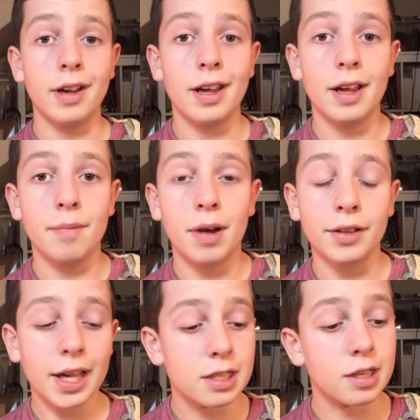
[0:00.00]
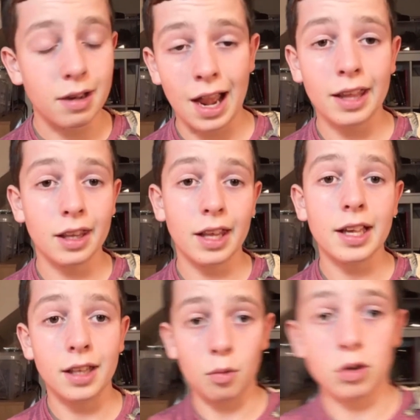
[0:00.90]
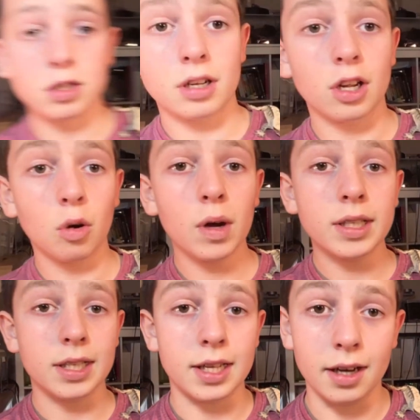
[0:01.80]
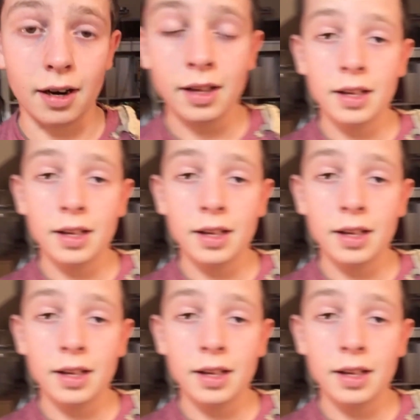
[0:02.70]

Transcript: and that's highly likely what's going to go into here